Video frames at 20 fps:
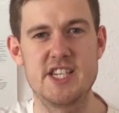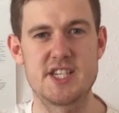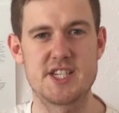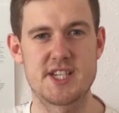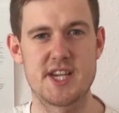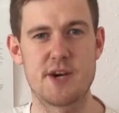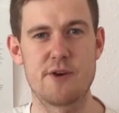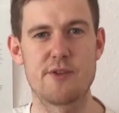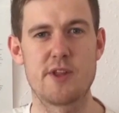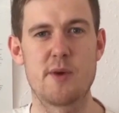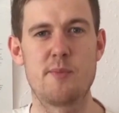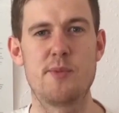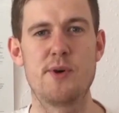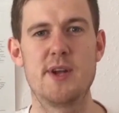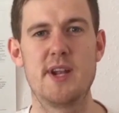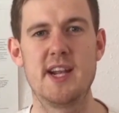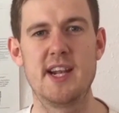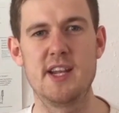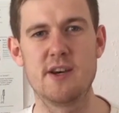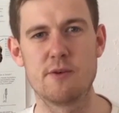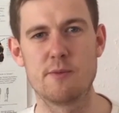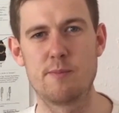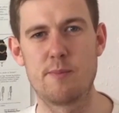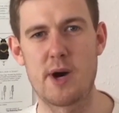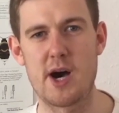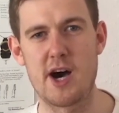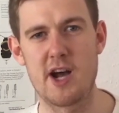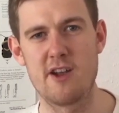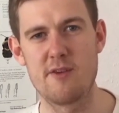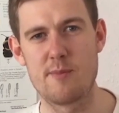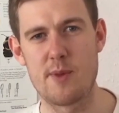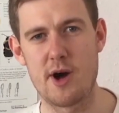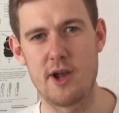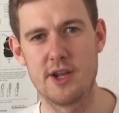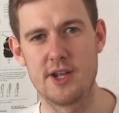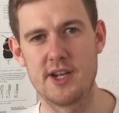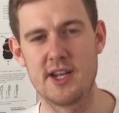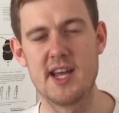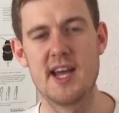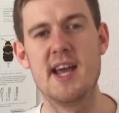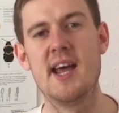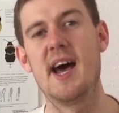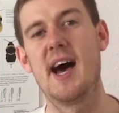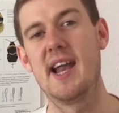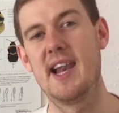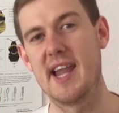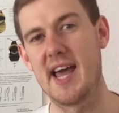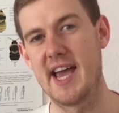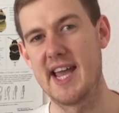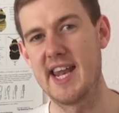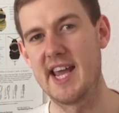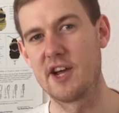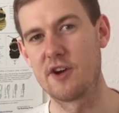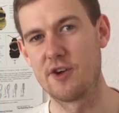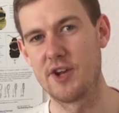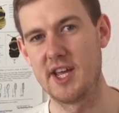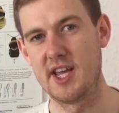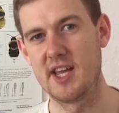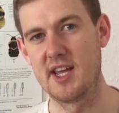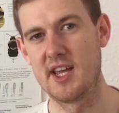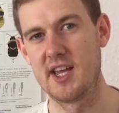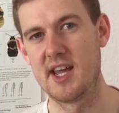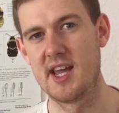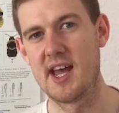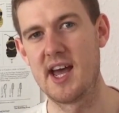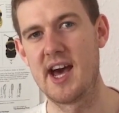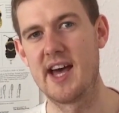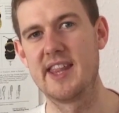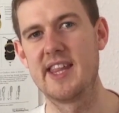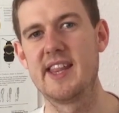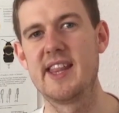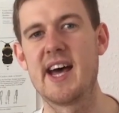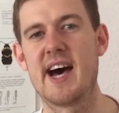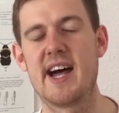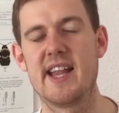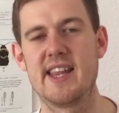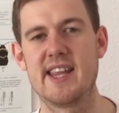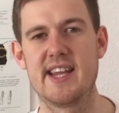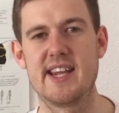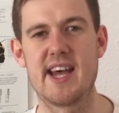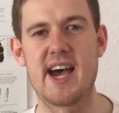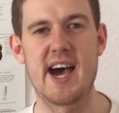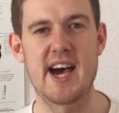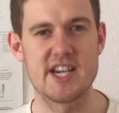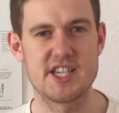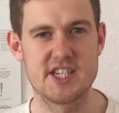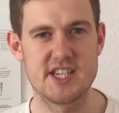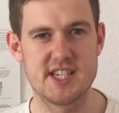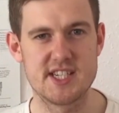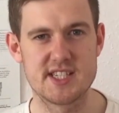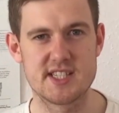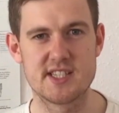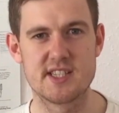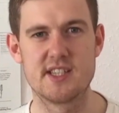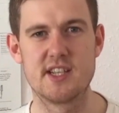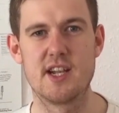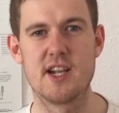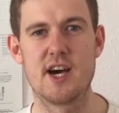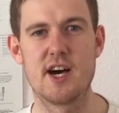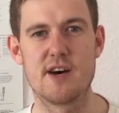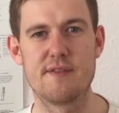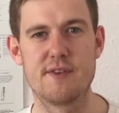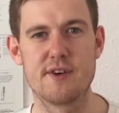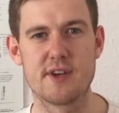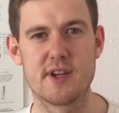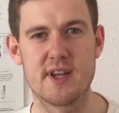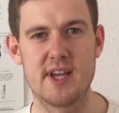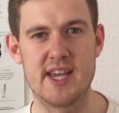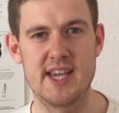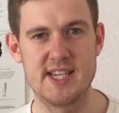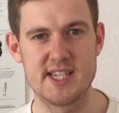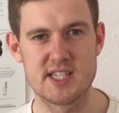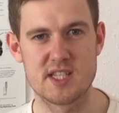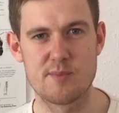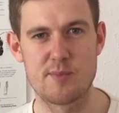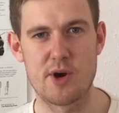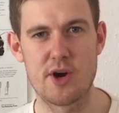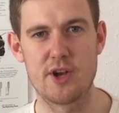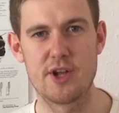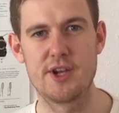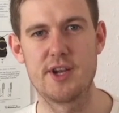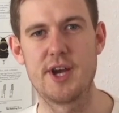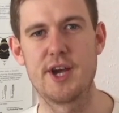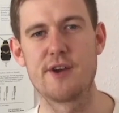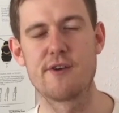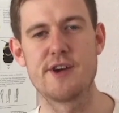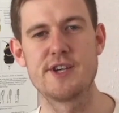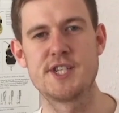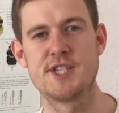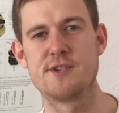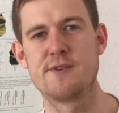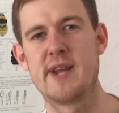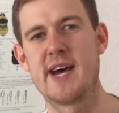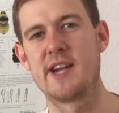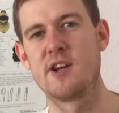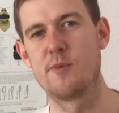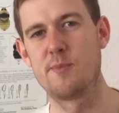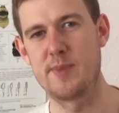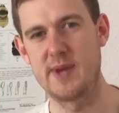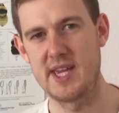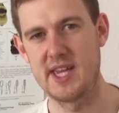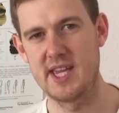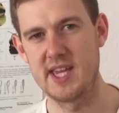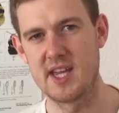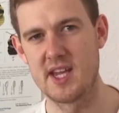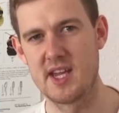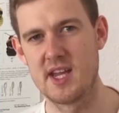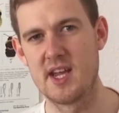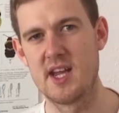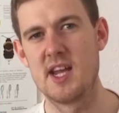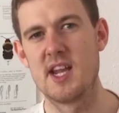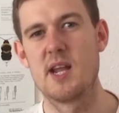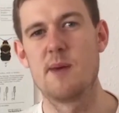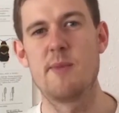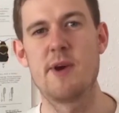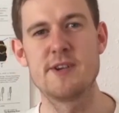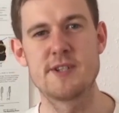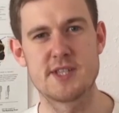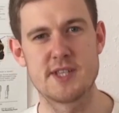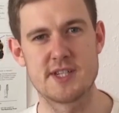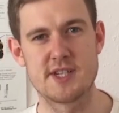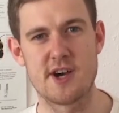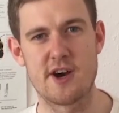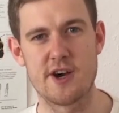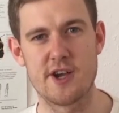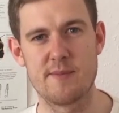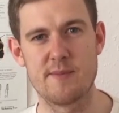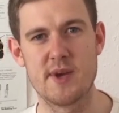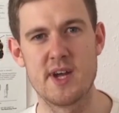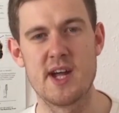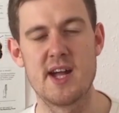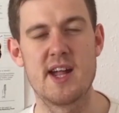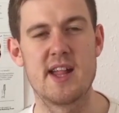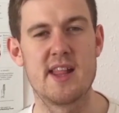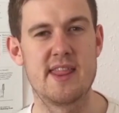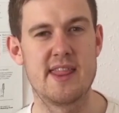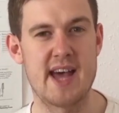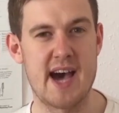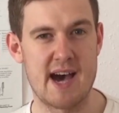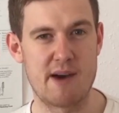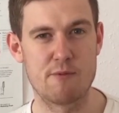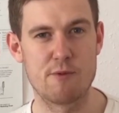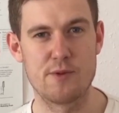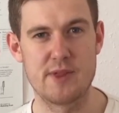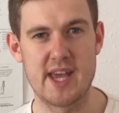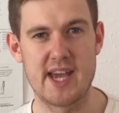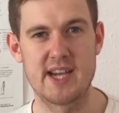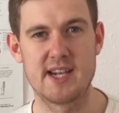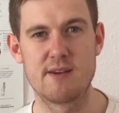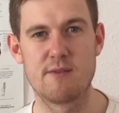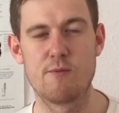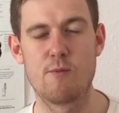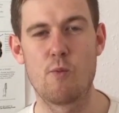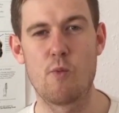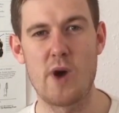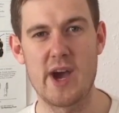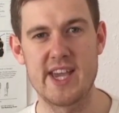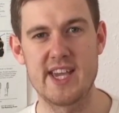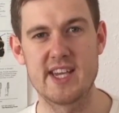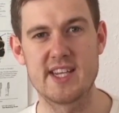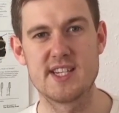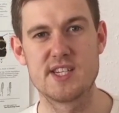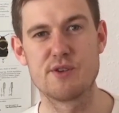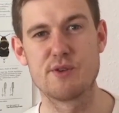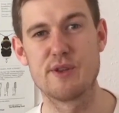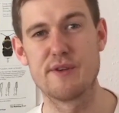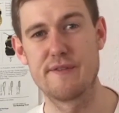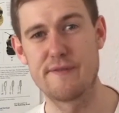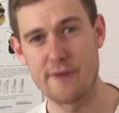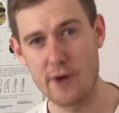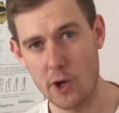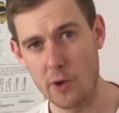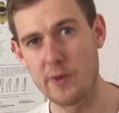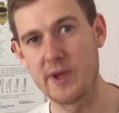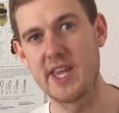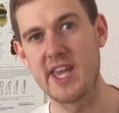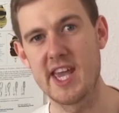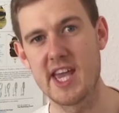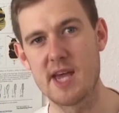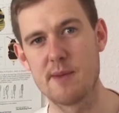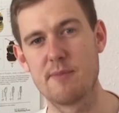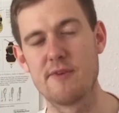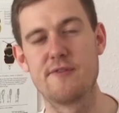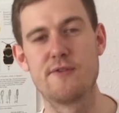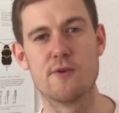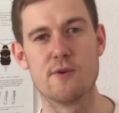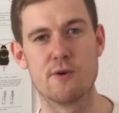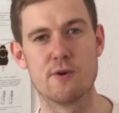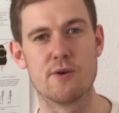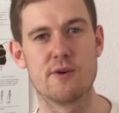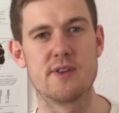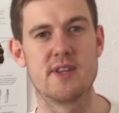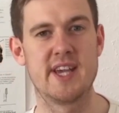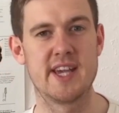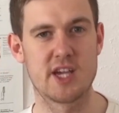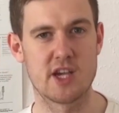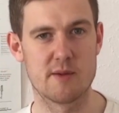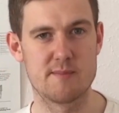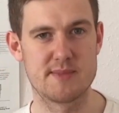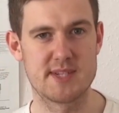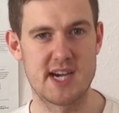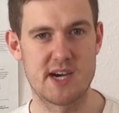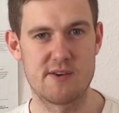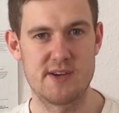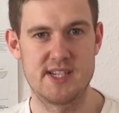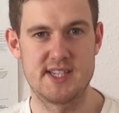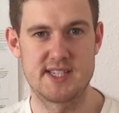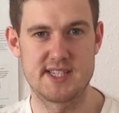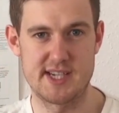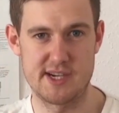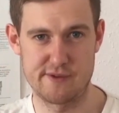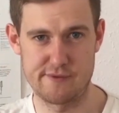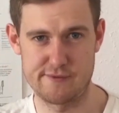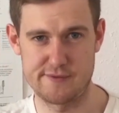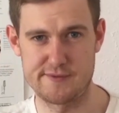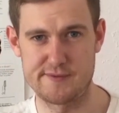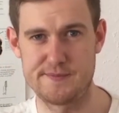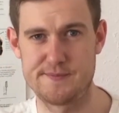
each cell, they'll put a little pile of pollen and lay an egg on it. And then that then hatches, the larva eats the pollen and grows into an adult bee. Now, most of the time, that will then wait until the following year before it comes out itself.